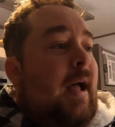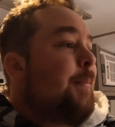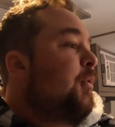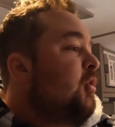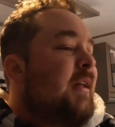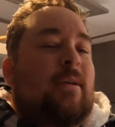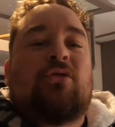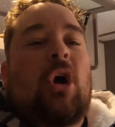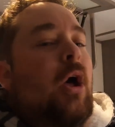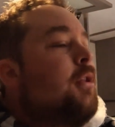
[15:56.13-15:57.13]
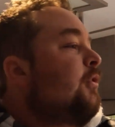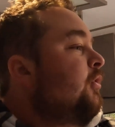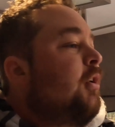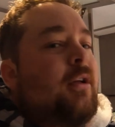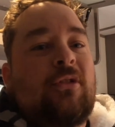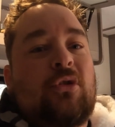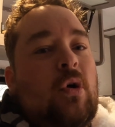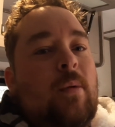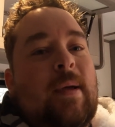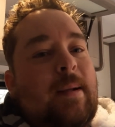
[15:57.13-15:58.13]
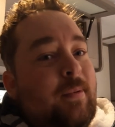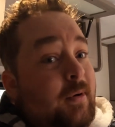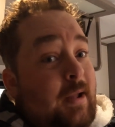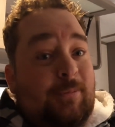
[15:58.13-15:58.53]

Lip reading: I pulled out tons and tons of toilet paper.